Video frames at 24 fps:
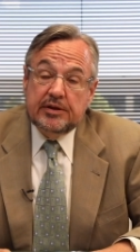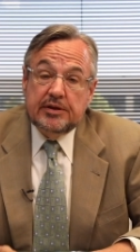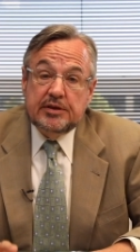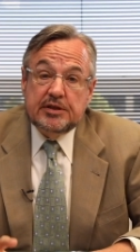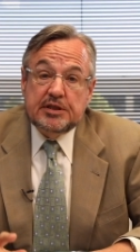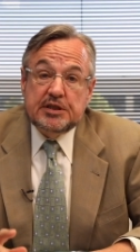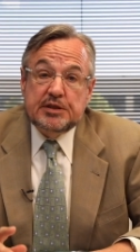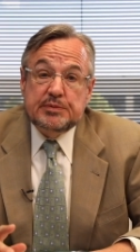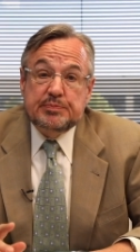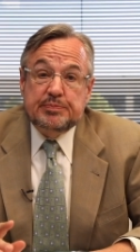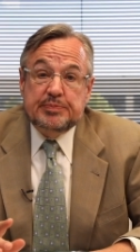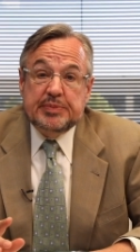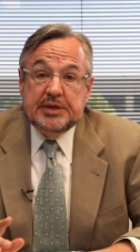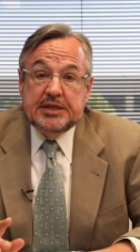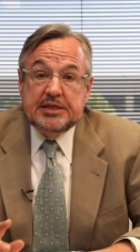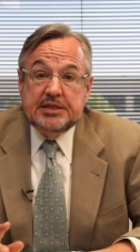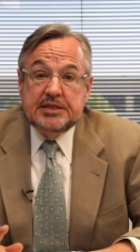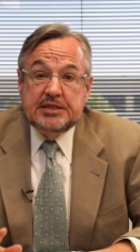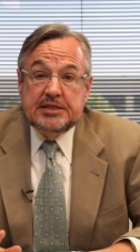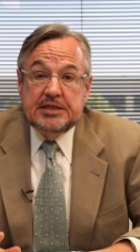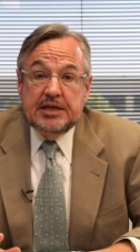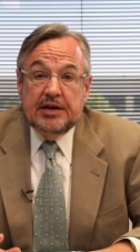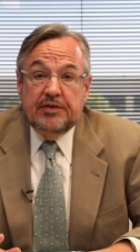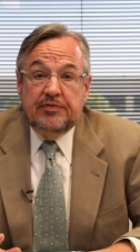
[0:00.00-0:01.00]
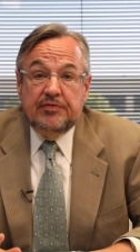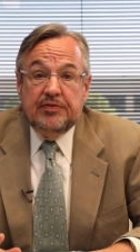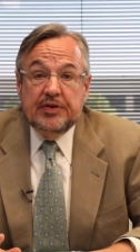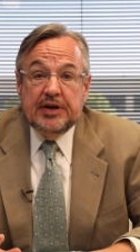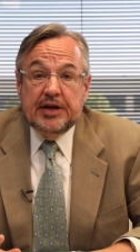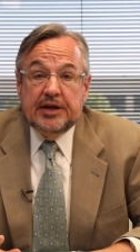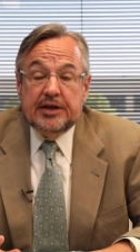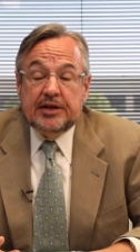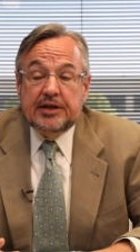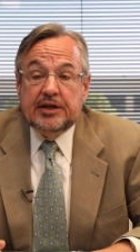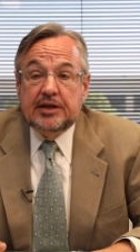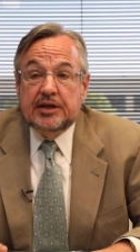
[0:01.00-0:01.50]

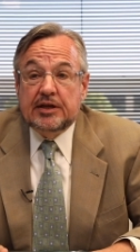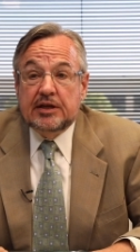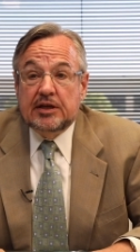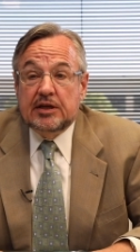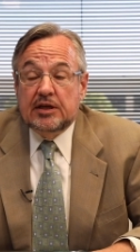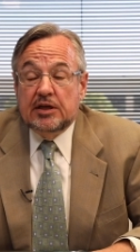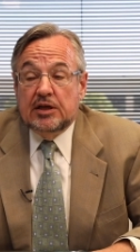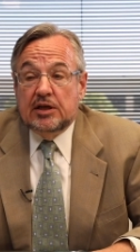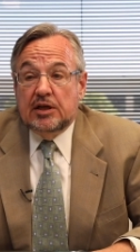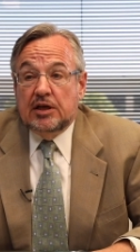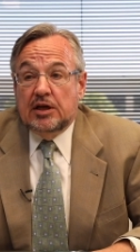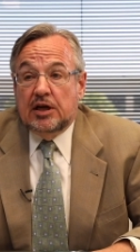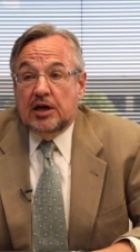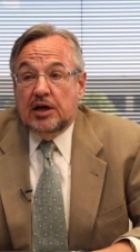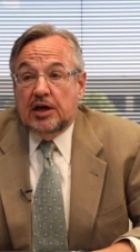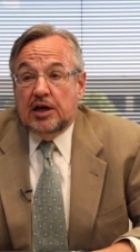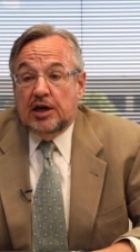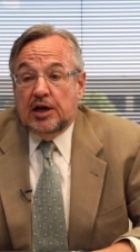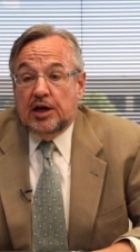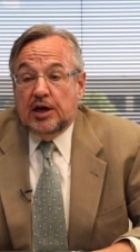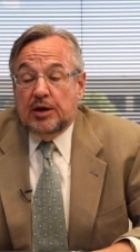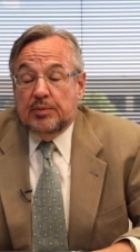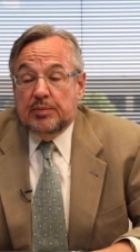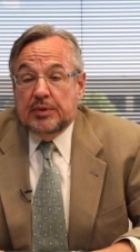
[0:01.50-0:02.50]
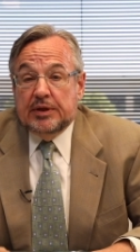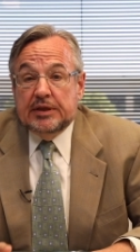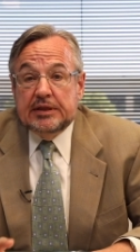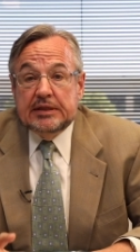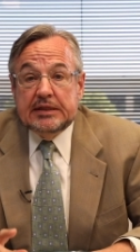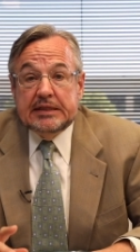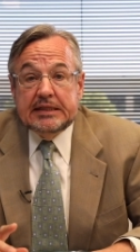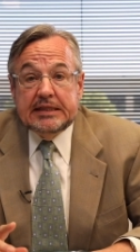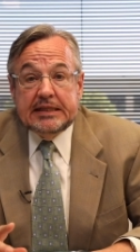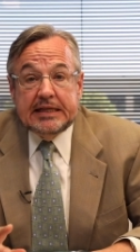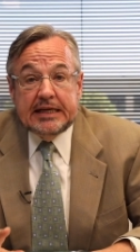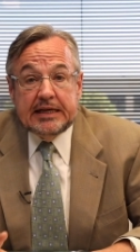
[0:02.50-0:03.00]
specific
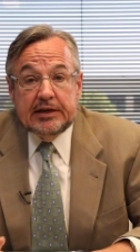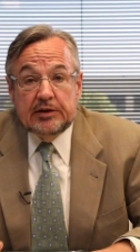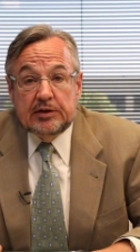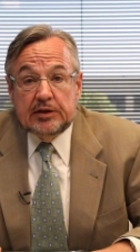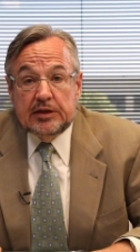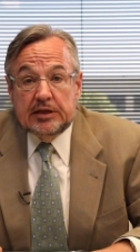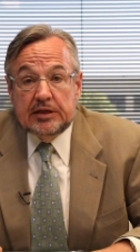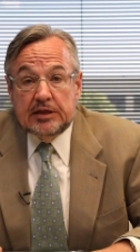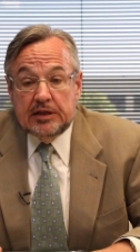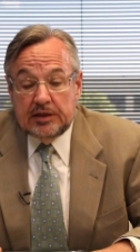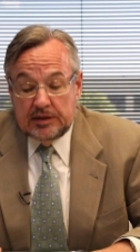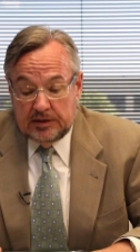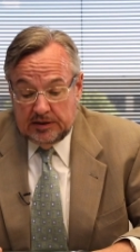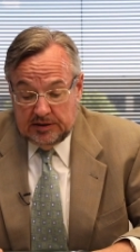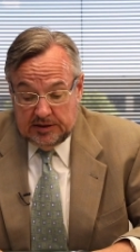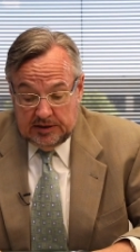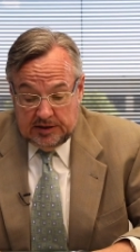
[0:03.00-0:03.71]
legal